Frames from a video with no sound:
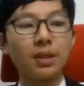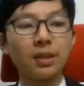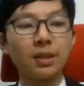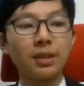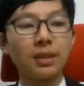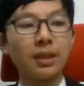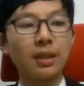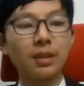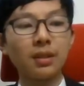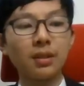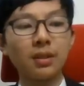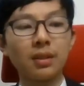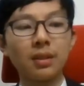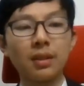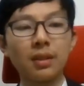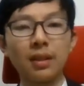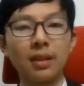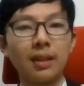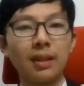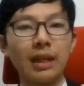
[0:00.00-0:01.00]
It tells
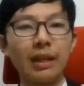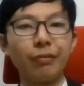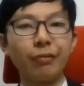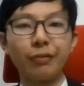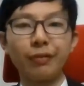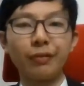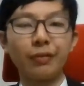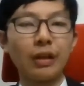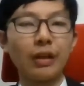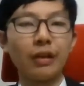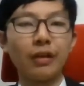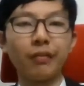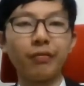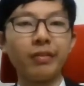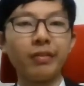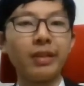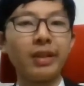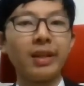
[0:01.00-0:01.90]
the life of